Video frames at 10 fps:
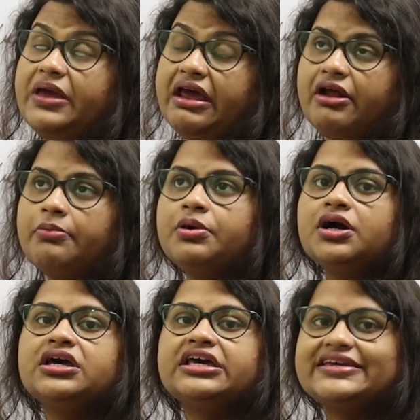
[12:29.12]
bear
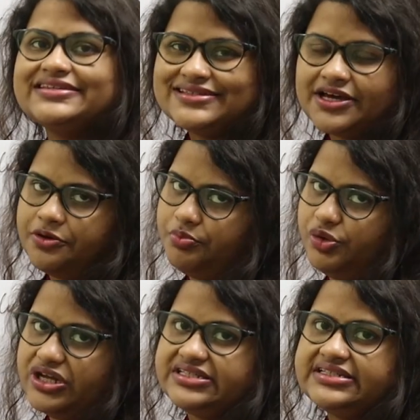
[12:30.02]
up his
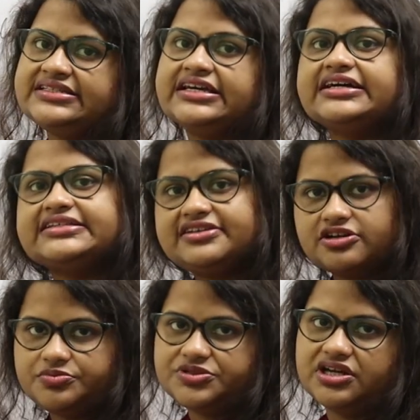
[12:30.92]
present
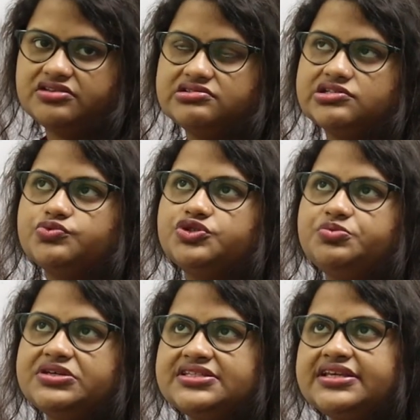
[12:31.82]
circumstances,
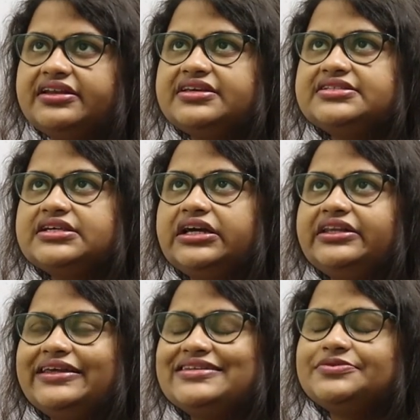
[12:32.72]
which means that
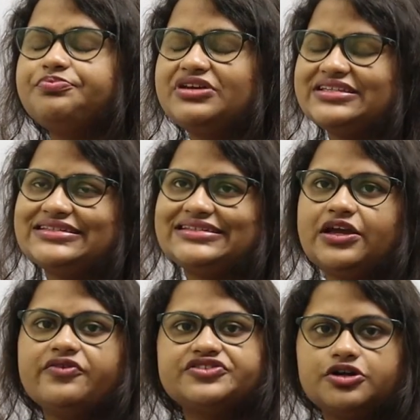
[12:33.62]
in his present
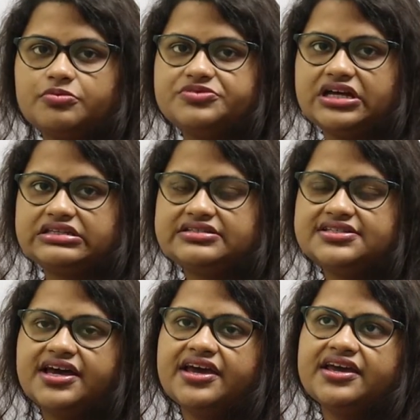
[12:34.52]
day of
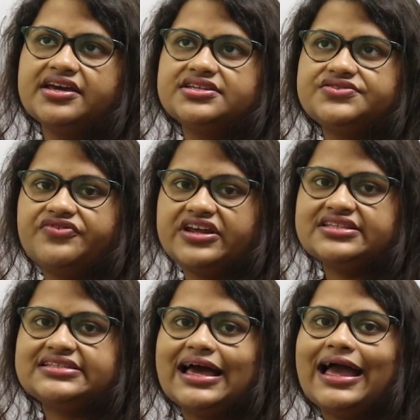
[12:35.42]
circumstances, his
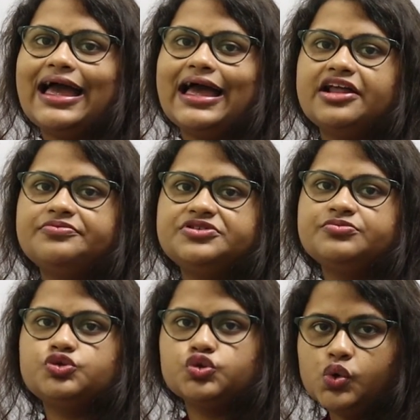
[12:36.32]
friends helped
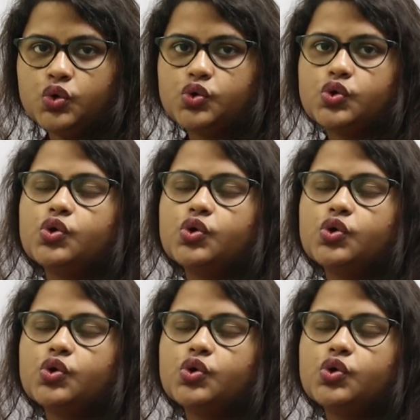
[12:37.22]
him to